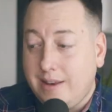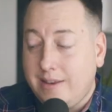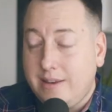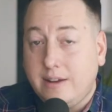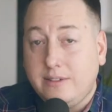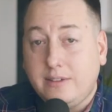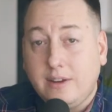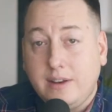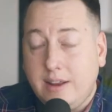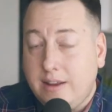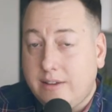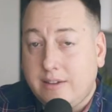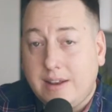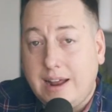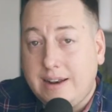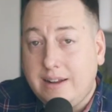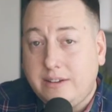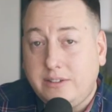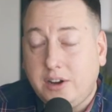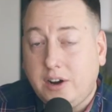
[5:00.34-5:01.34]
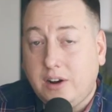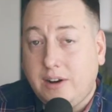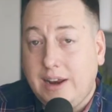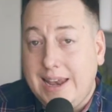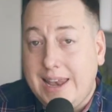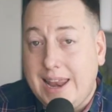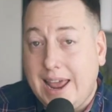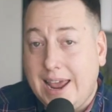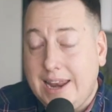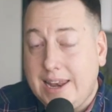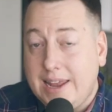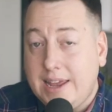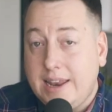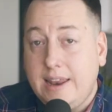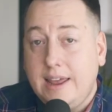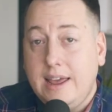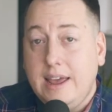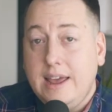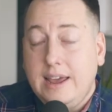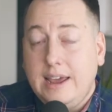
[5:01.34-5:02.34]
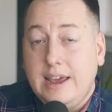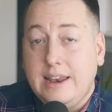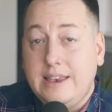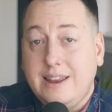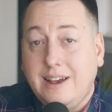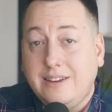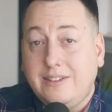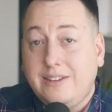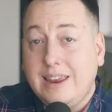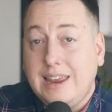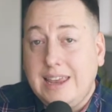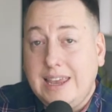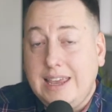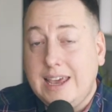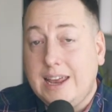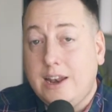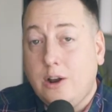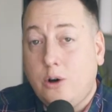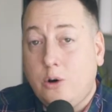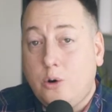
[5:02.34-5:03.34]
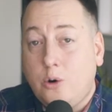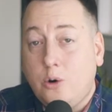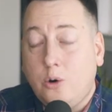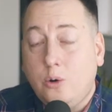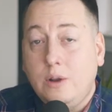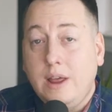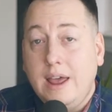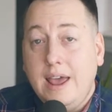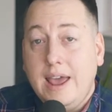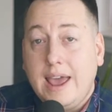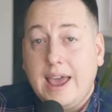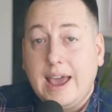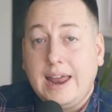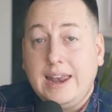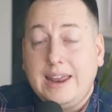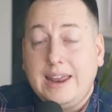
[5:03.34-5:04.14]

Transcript: that doesn't, it's not necessarily dated, it doesn't get old, and